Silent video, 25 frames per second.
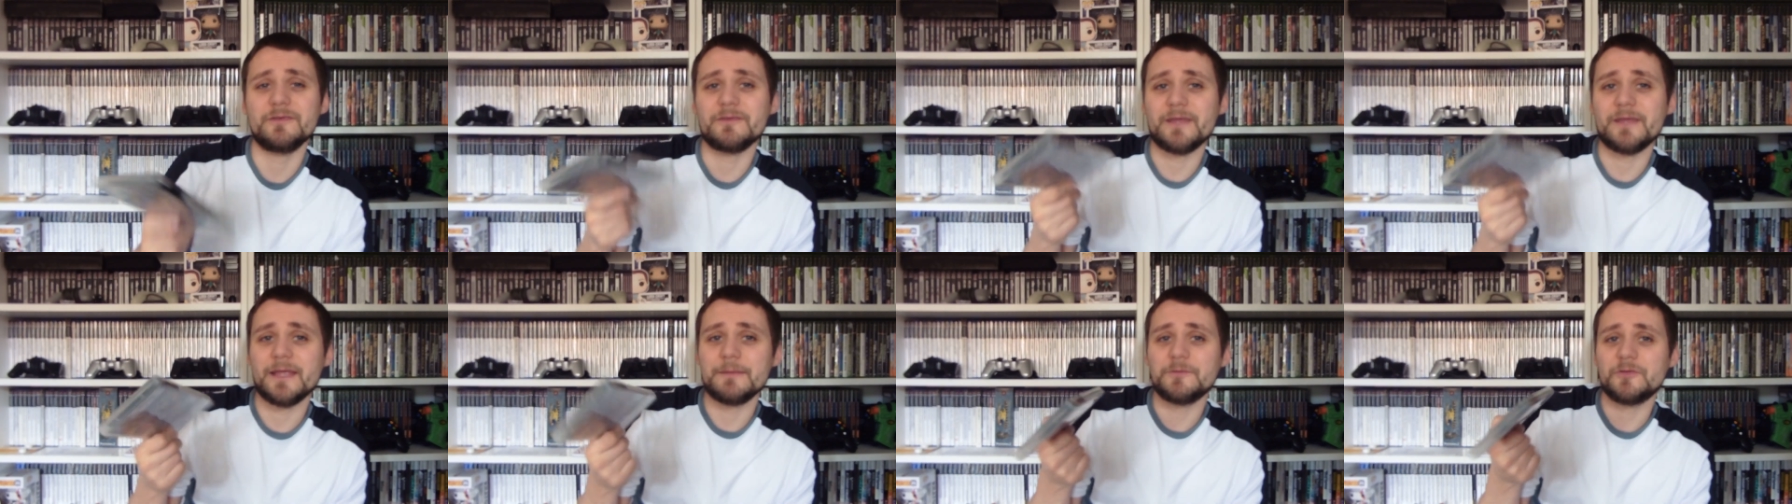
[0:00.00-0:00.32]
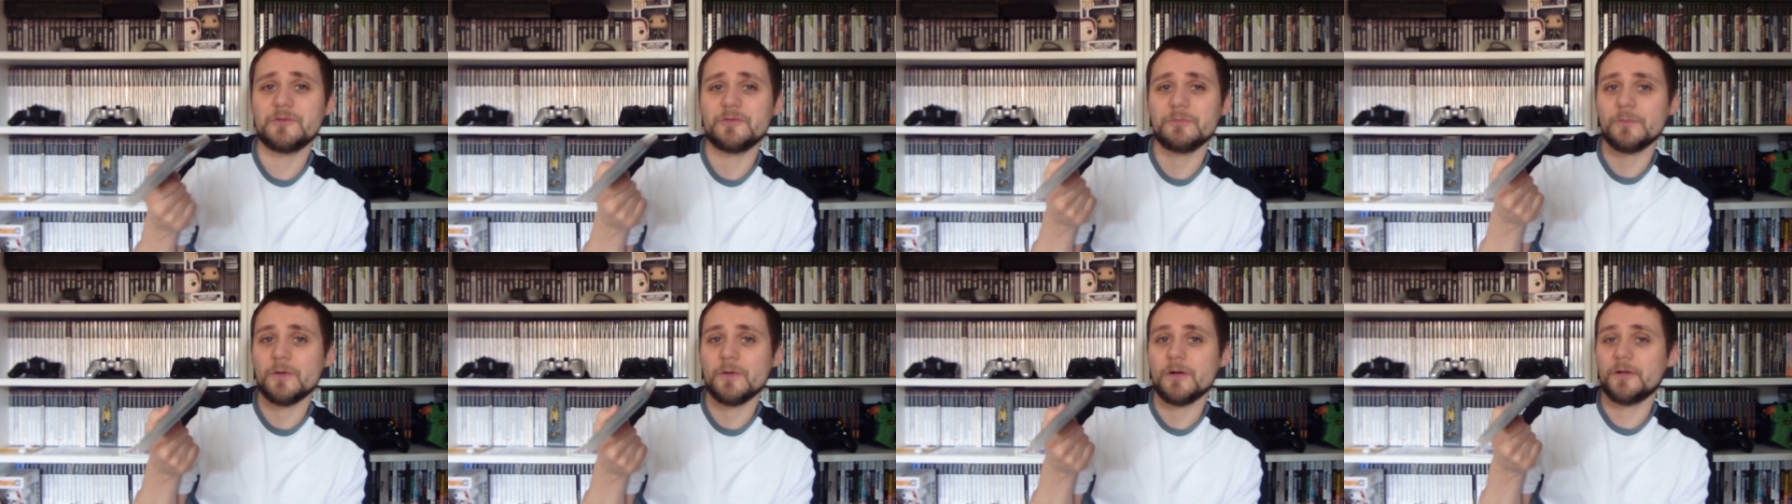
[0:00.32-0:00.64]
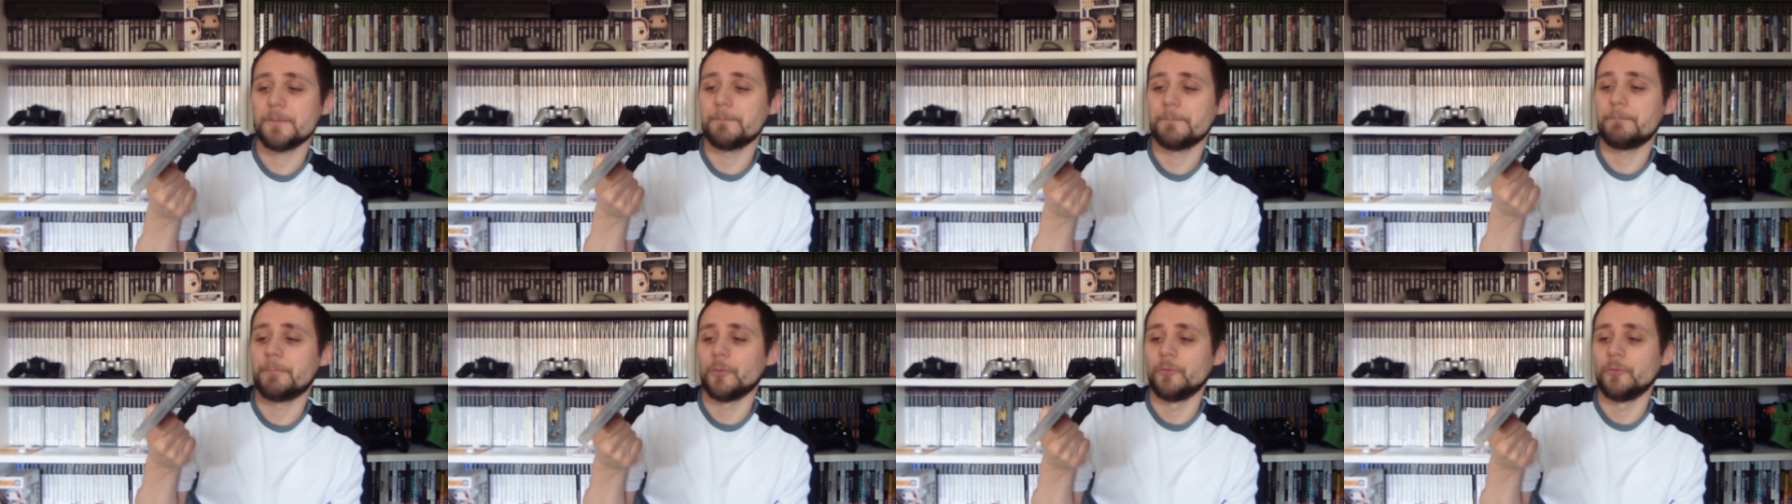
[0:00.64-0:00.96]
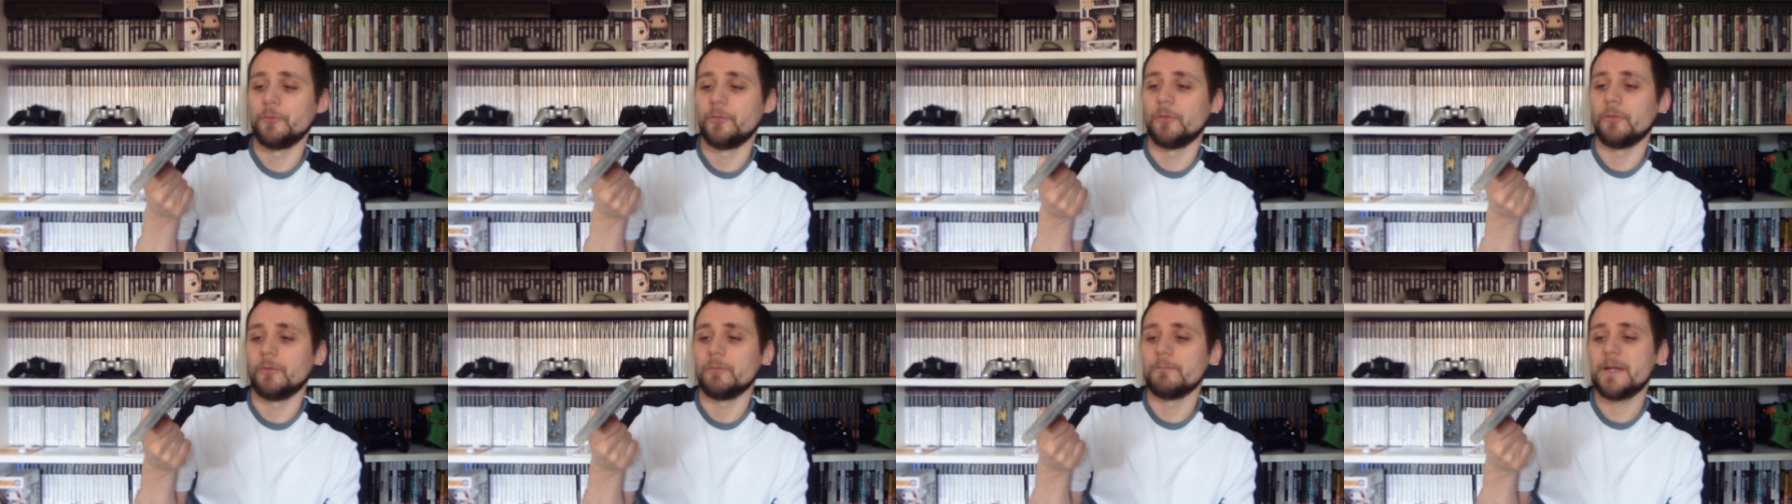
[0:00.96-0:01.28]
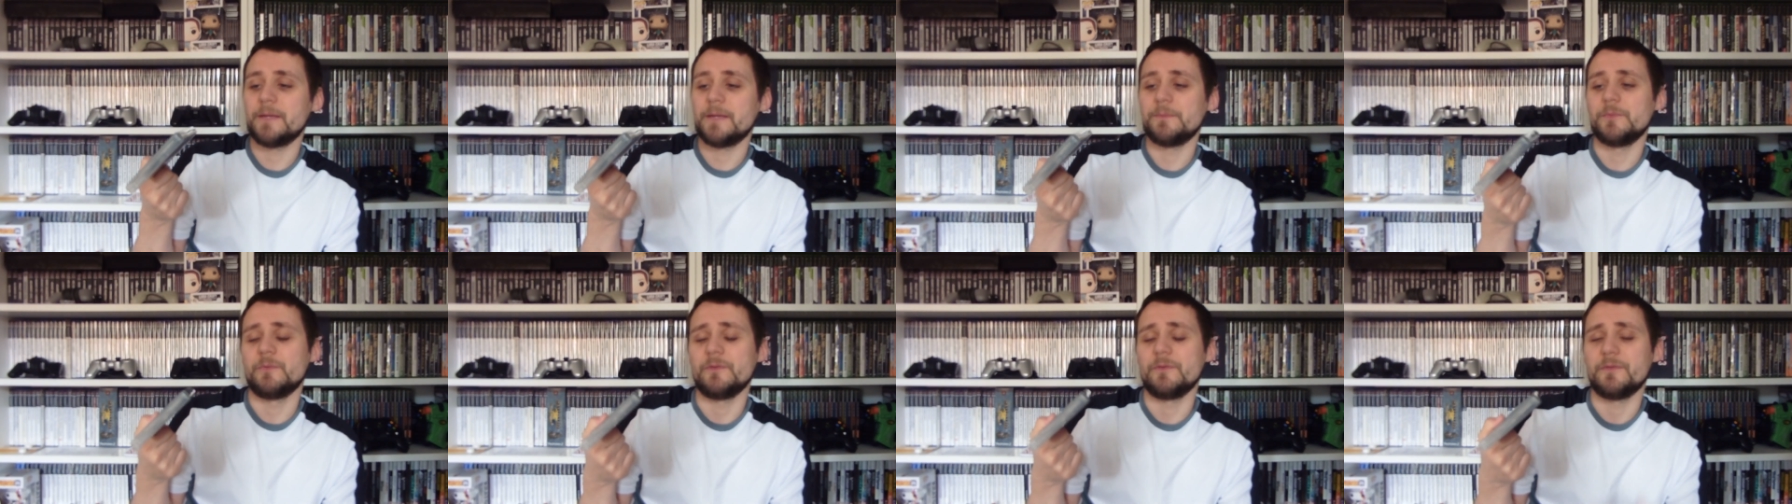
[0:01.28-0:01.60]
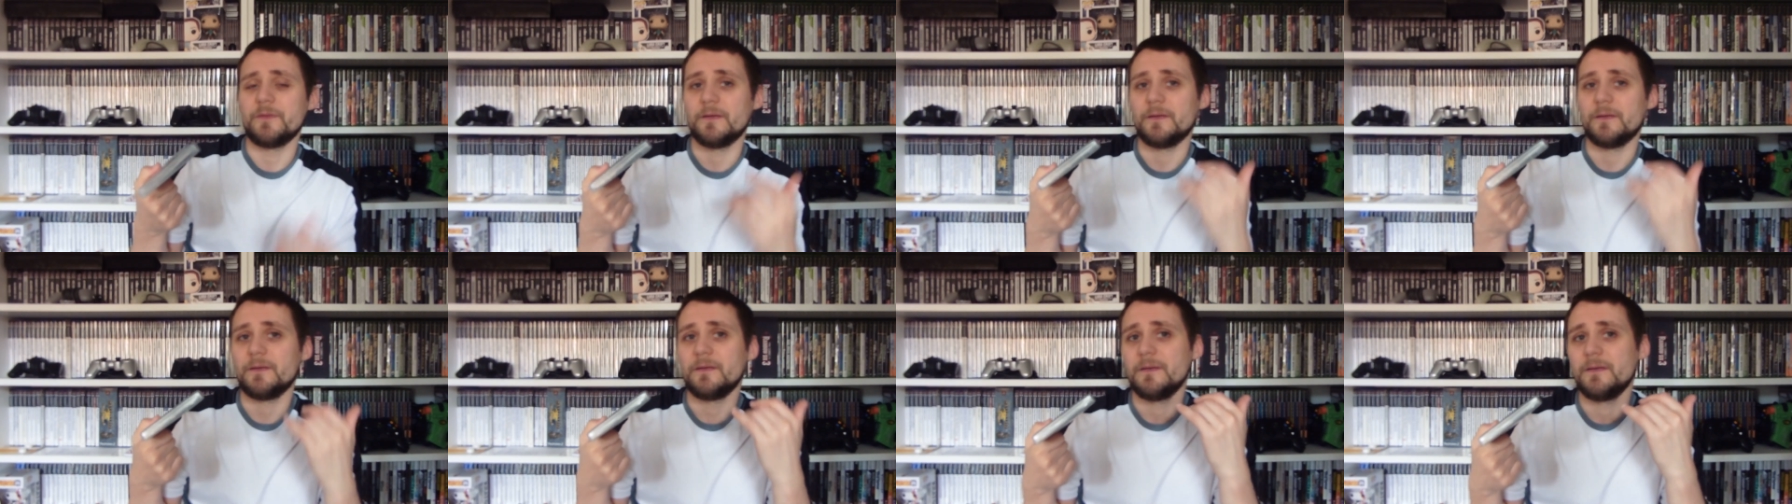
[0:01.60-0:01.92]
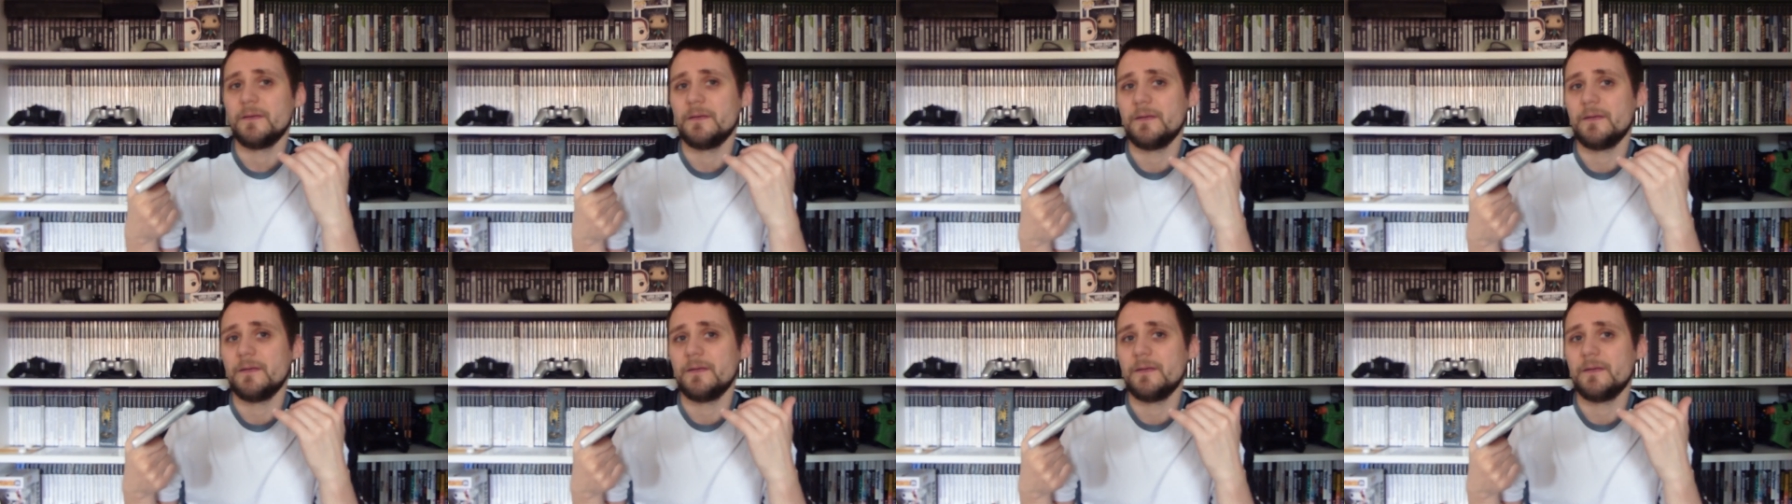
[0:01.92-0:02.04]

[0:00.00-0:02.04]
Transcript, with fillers: this came with some kind of bundle, maybe with a